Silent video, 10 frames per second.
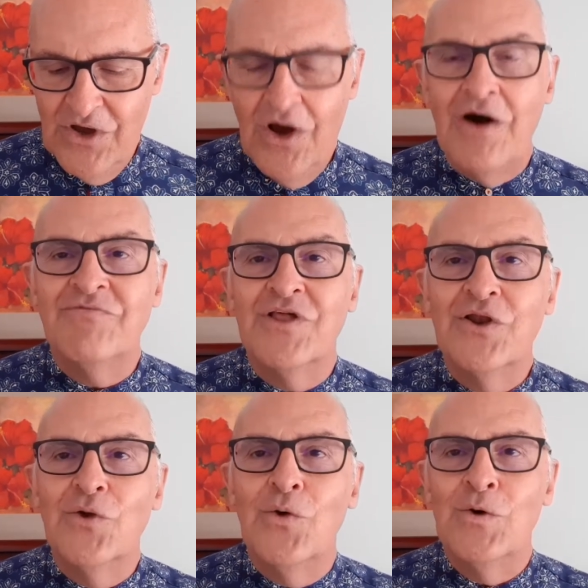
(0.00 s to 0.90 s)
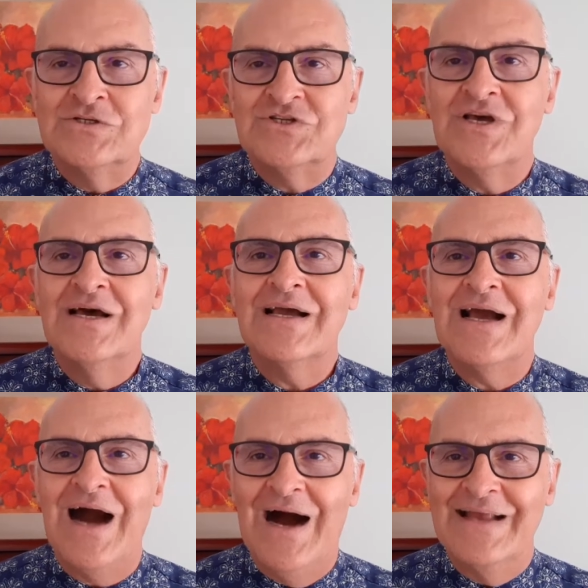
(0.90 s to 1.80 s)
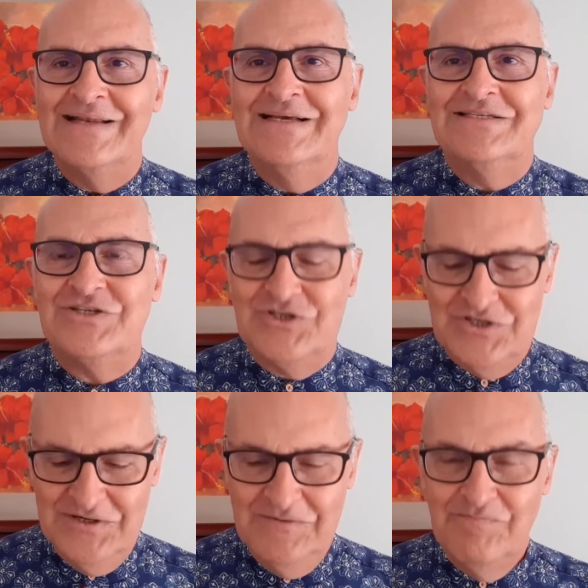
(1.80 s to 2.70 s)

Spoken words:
of the Lord's kindness."